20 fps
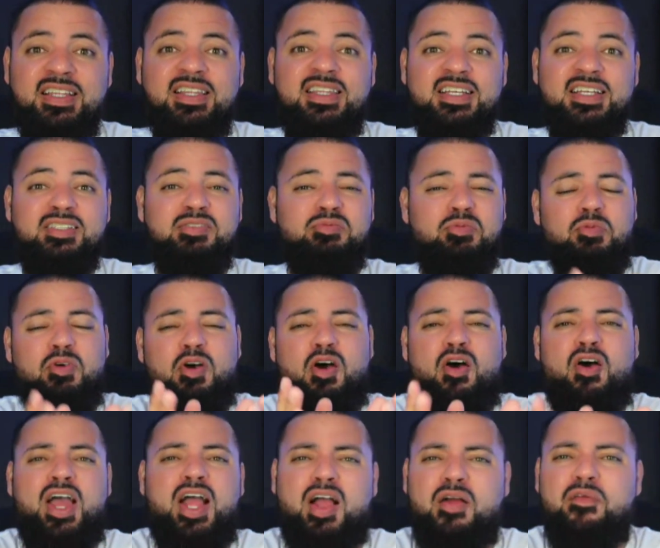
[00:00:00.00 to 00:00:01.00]
this
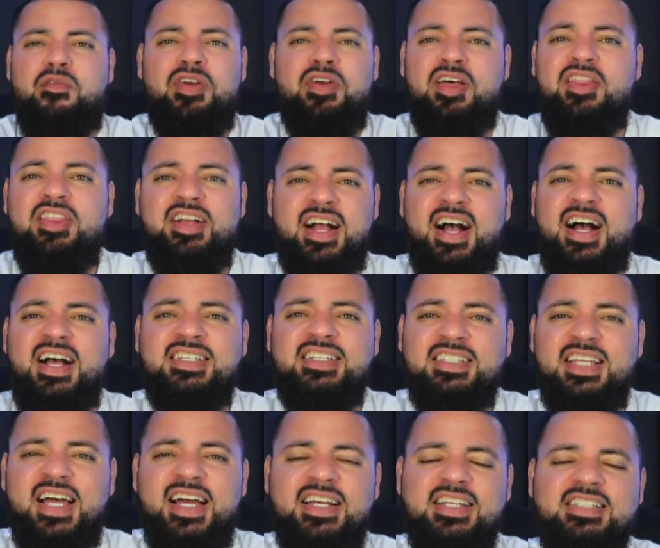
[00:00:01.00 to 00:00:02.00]
every other guy is
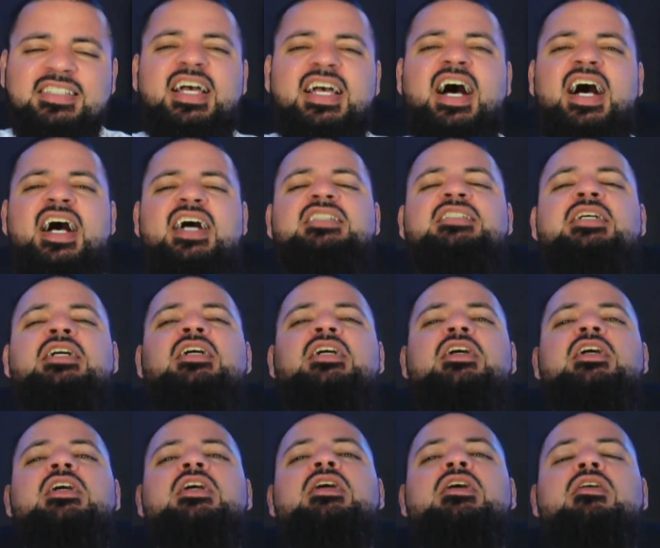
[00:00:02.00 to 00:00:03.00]
like this guys
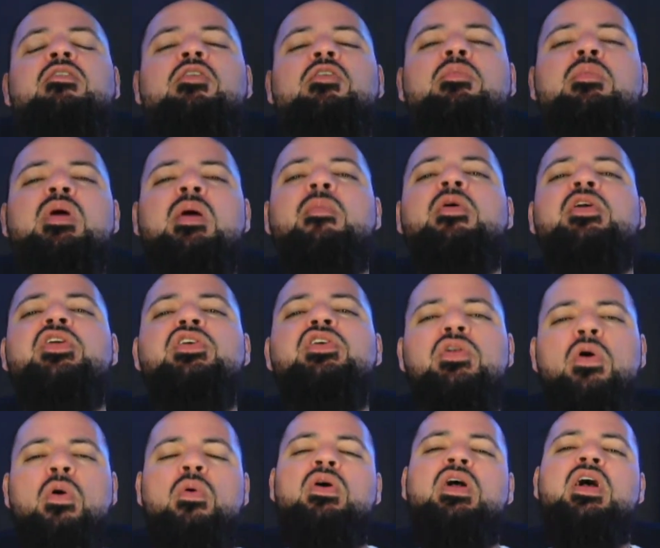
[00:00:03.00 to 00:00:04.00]
Remember, you
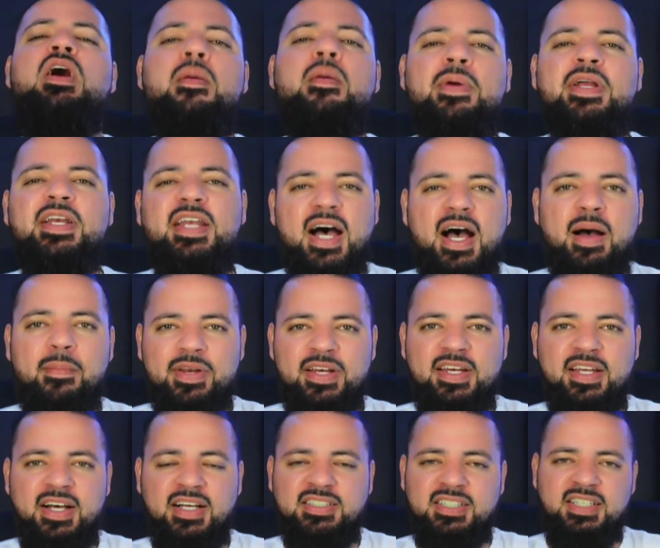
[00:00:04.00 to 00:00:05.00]
don't come a dime a
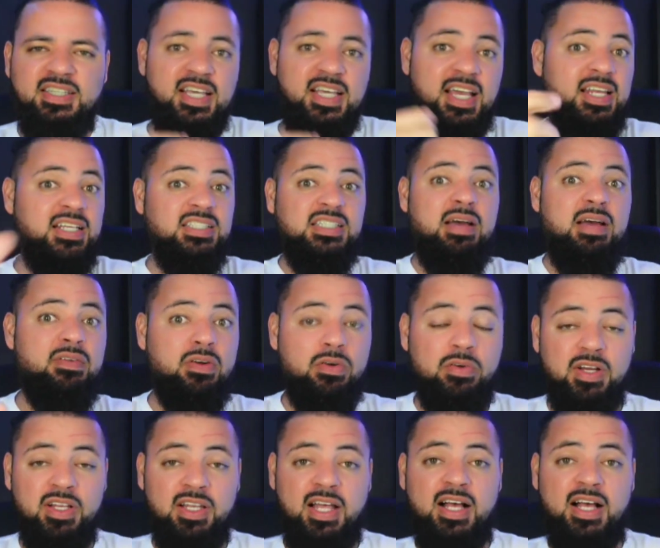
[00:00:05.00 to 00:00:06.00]
dozen. Ladies haven't
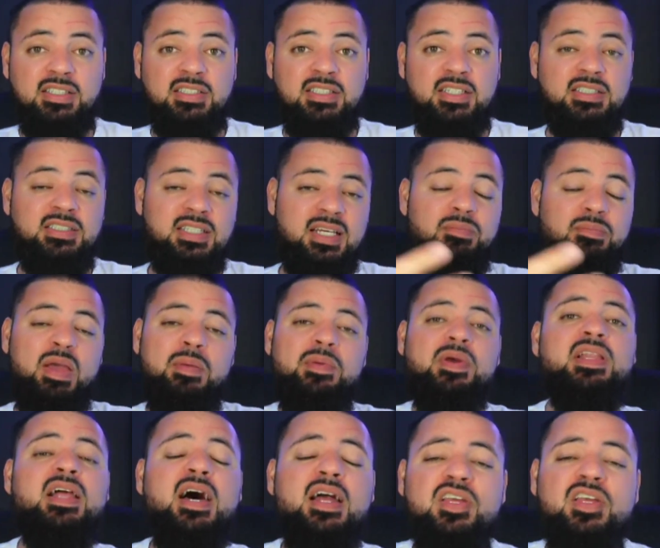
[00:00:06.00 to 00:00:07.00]
realized this, and maybe a
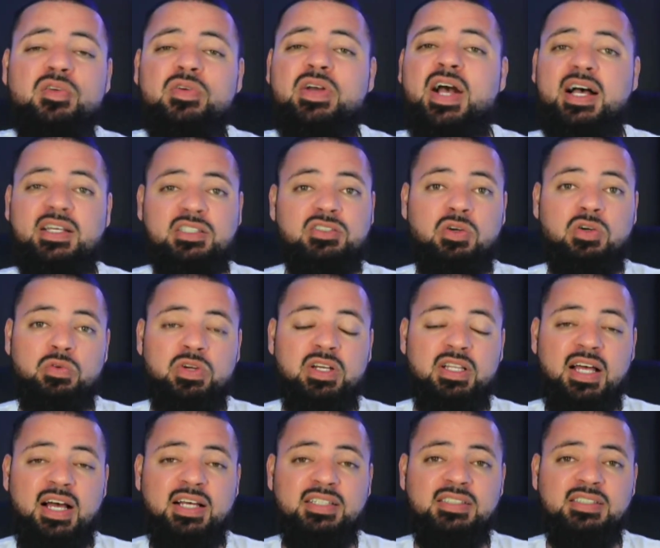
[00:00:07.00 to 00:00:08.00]
lot of you guys don't
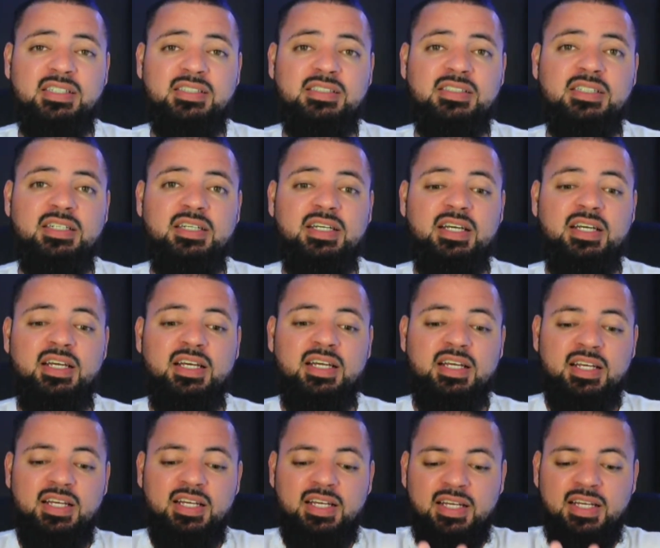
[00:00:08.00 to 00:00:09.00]
realize this.
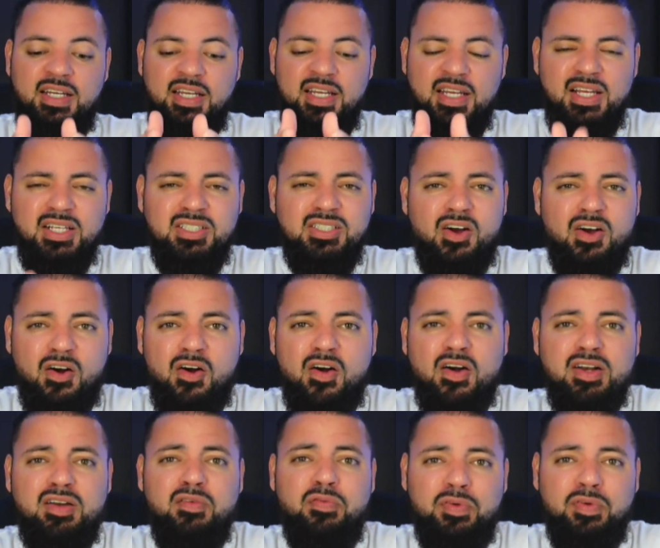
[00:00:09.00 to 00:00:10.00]
It's
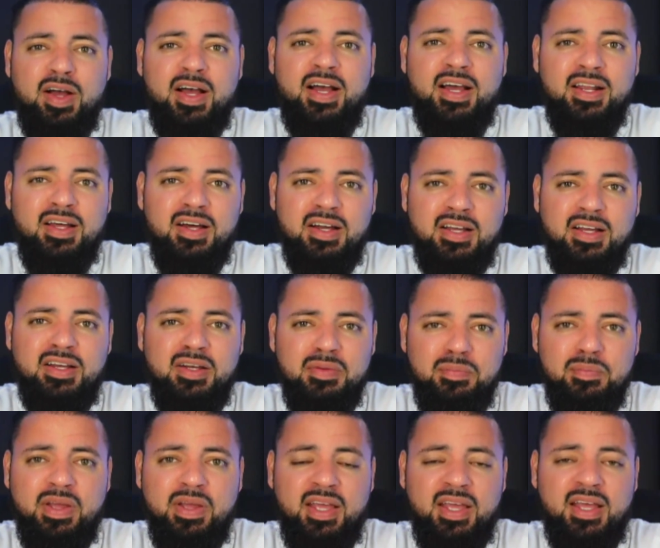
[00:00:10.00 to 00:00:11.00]
hard to find a good
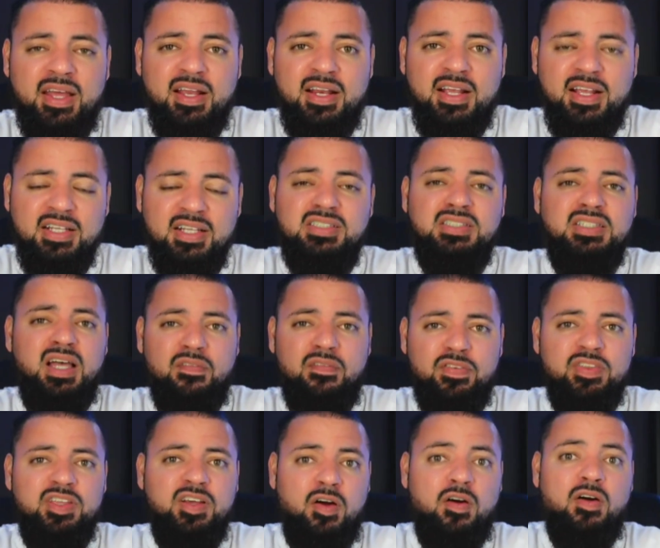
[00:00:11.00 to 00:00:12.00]
man, and it's
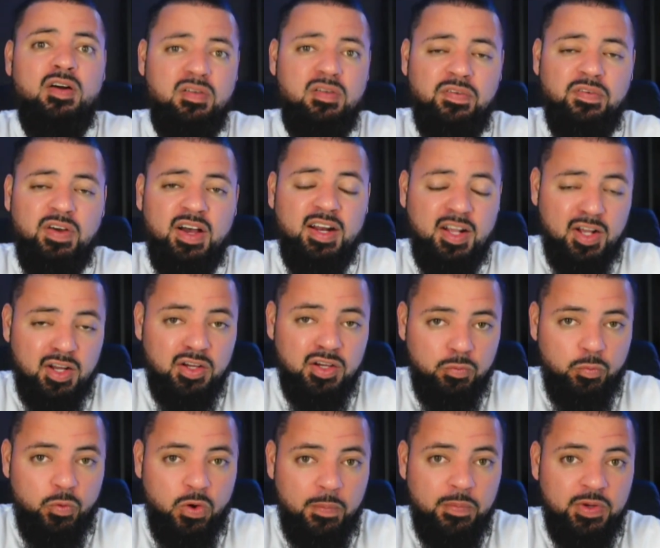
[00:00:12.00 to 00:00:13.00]
definitely hard to find a
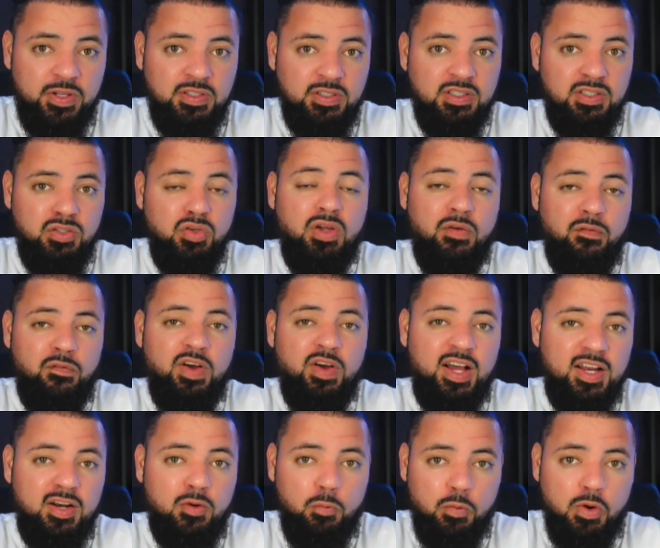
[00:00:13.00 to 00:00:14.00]
good woman. You can
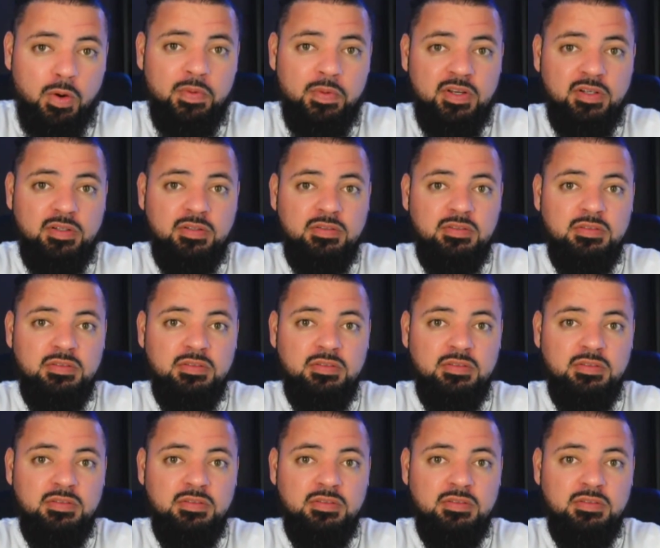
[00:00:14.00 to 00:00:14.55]
find a woman,